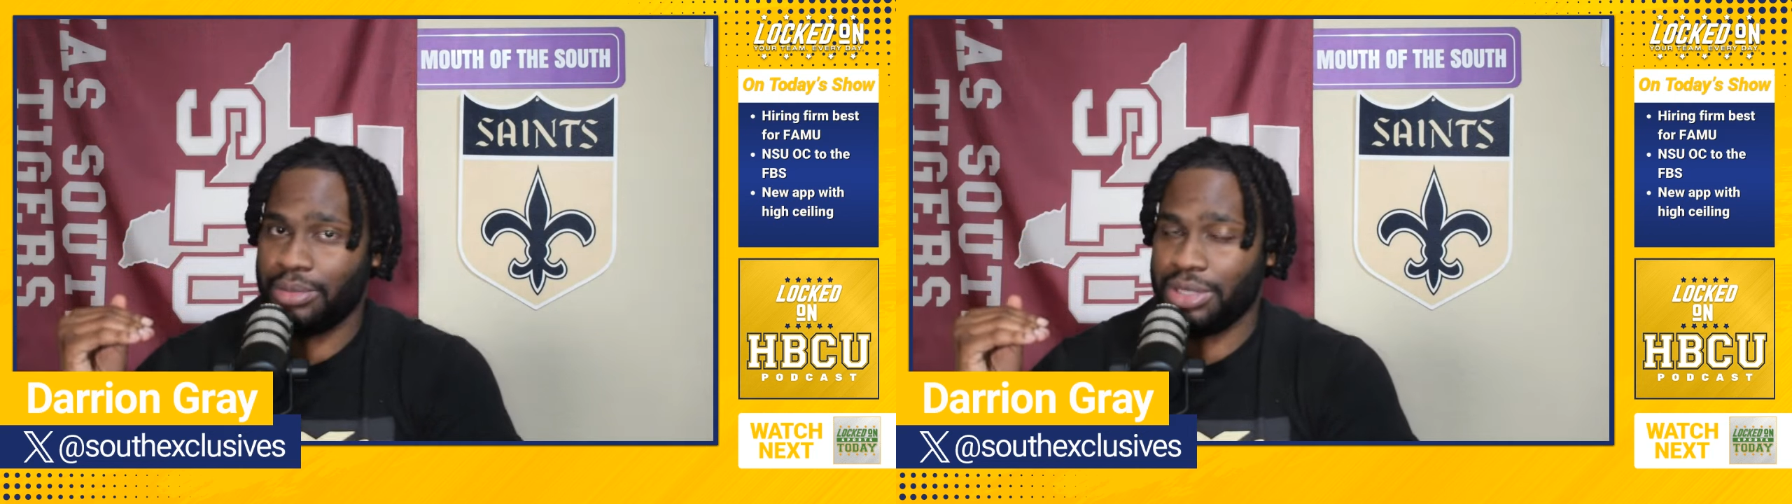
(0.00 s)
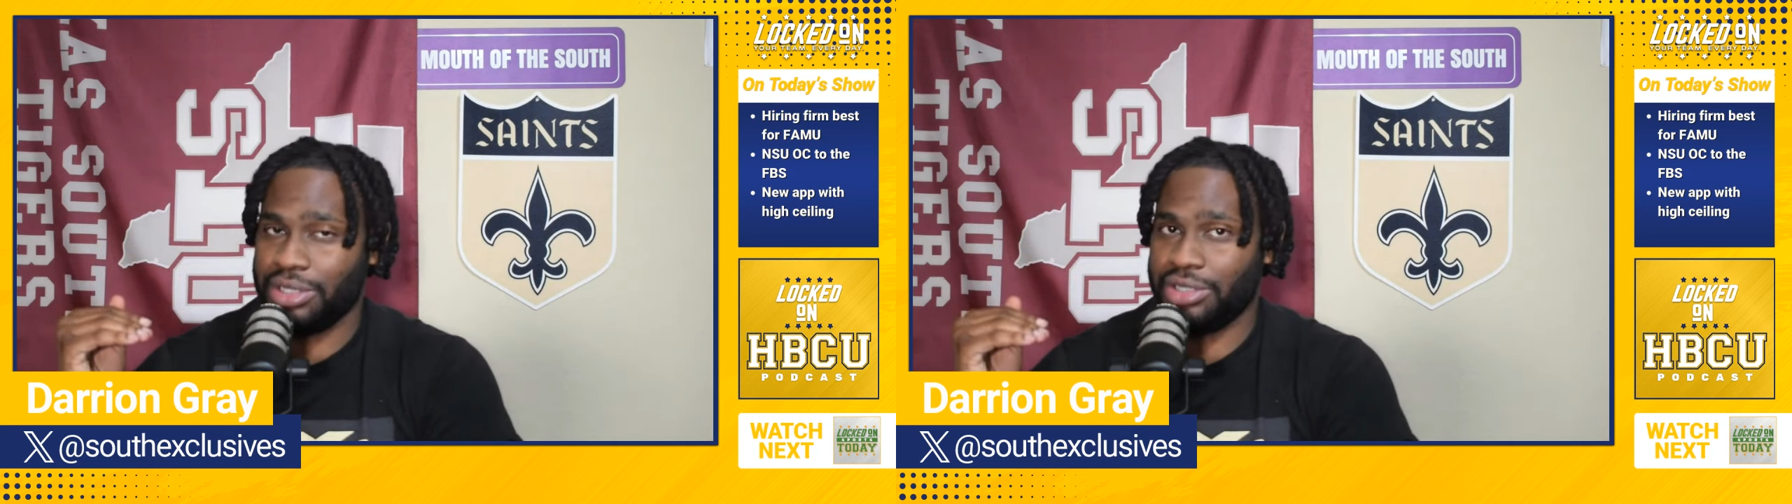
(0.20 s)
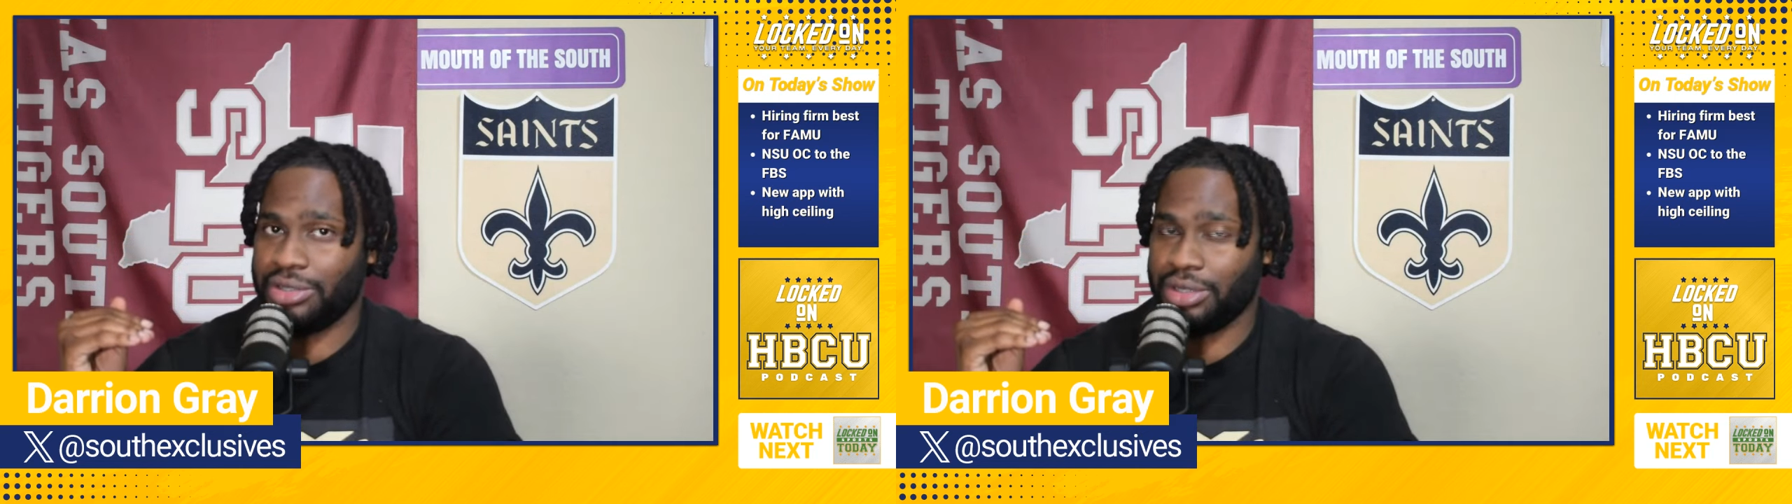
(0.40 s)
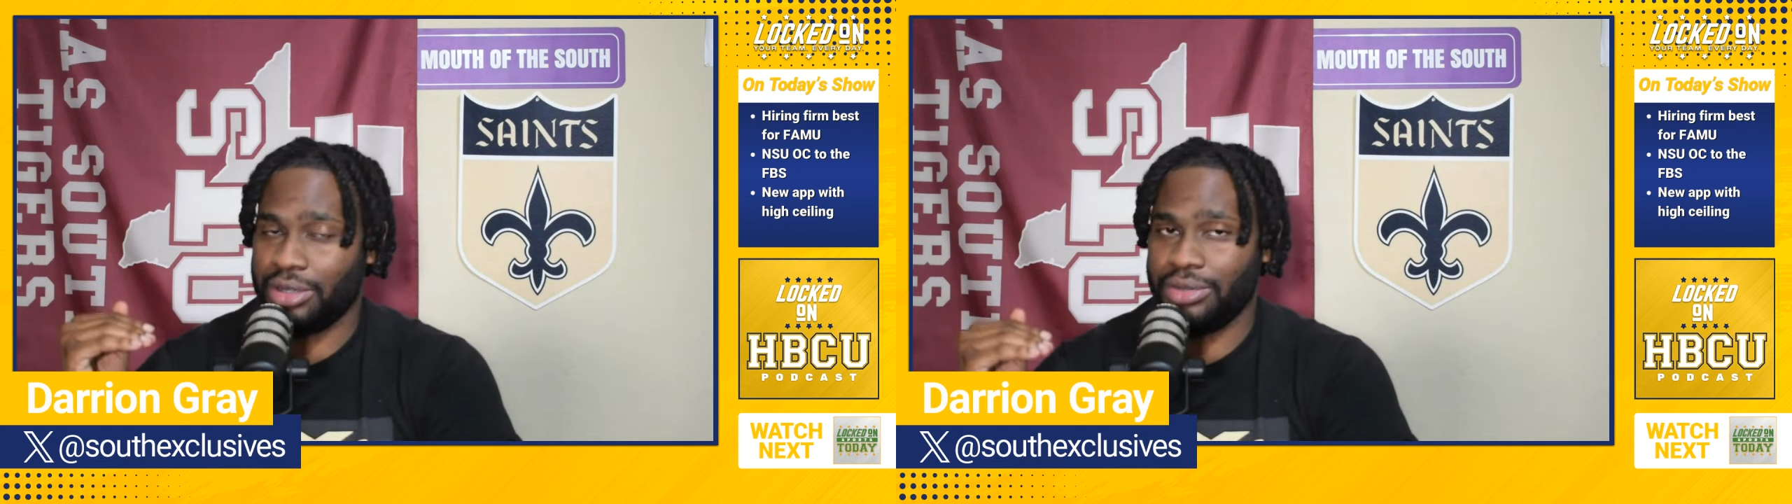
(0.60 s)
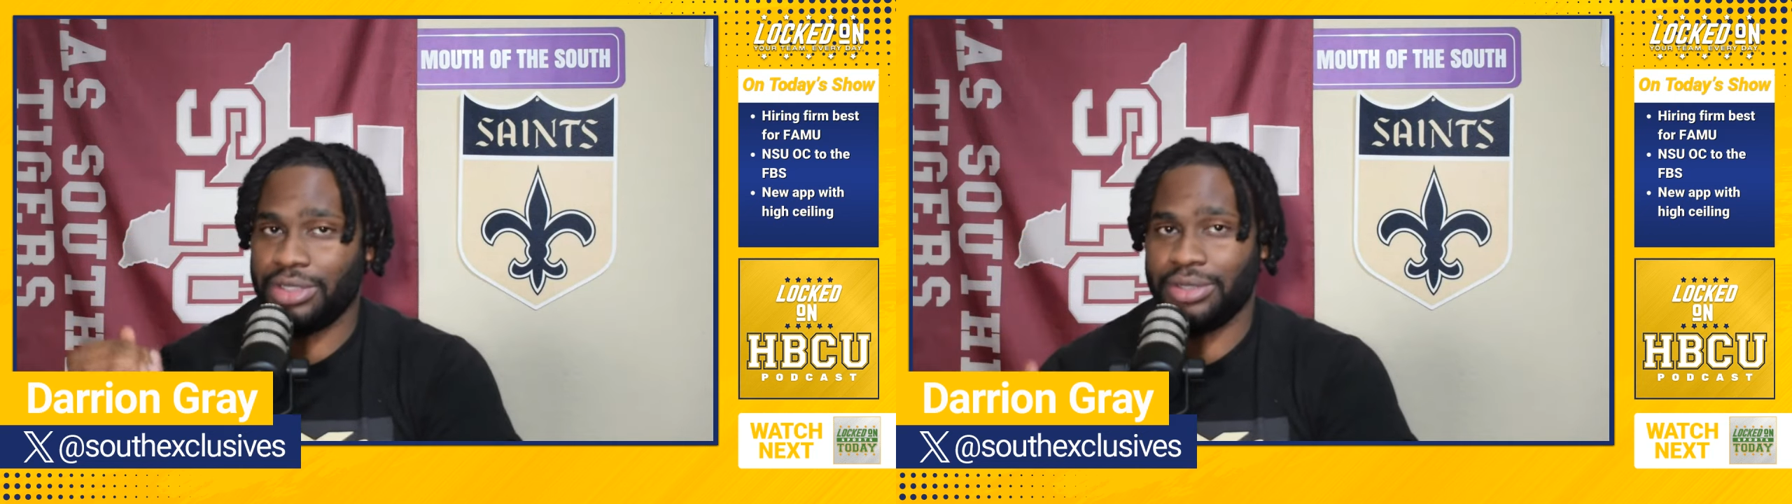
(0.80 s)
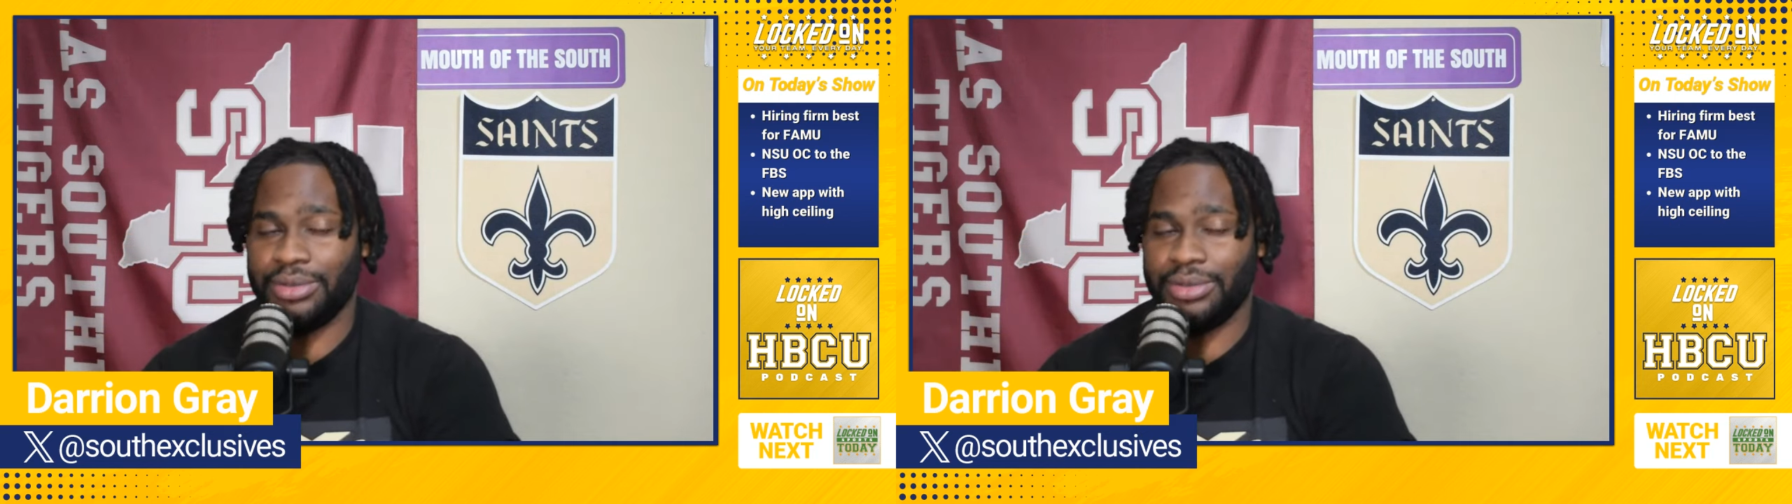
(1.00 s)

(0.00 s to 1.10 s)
positional coach.